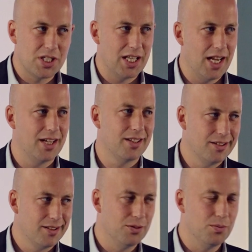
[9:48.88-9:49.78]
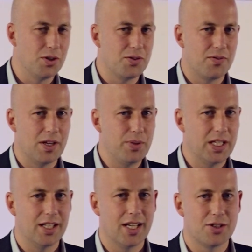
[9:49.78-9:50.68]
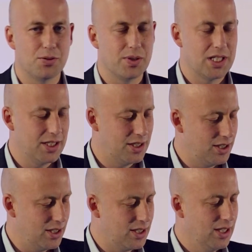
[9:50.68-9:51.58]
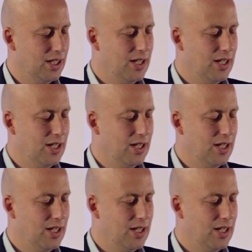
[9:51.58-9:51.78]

to that, almost flipping the actual percentages,